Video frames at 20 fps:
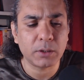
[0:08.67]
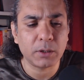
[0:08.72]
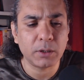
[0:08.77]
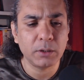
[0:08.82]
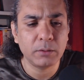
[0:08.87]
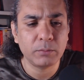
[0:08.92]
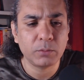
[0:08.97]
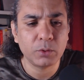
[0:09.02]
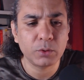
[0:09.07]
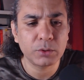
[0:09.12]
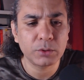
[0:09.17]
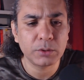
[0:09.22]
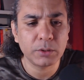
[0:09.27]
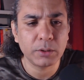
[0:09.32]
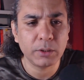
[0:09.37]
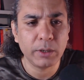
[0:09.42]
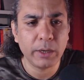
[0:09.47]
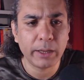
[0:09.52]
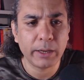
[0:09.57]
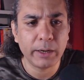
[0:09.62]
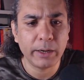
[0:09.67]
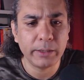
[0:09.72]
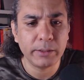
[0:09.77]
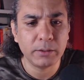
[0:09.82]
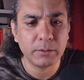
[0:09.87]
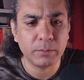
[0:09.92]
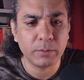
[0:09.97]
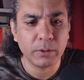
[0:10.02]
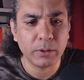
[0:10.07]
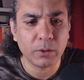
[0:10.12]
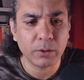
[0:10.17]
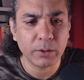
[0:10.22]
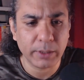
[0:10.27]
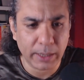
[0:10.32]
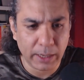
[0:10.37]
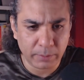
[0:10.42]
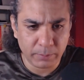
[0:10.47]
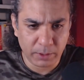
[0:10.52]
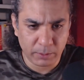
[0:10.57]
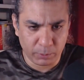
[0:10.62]
almost negligible okay
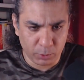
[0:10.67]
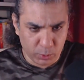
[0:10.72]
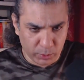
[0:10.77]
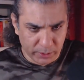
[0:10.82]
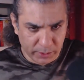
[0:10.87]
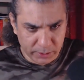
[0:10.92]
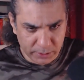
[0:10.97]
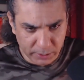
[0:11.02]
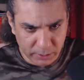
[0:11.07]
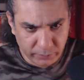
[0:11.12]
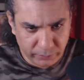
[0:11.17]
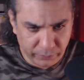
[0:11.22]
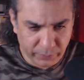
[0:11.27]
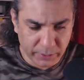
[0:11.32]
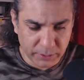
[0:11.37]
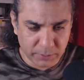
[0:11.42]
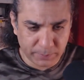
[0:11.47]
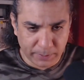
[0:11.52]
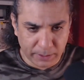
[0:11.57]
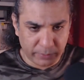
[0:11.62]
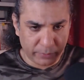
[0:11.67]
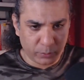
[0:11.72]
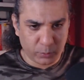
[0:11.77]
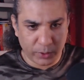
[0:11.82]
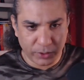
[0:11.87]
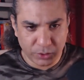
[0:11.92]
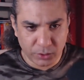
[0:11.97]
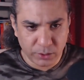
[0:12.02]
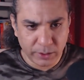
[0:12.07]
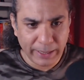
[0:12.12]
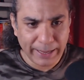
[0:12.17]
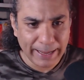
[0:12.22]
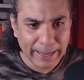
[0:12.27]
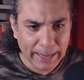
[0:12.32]
i'm able to understand the first part of the question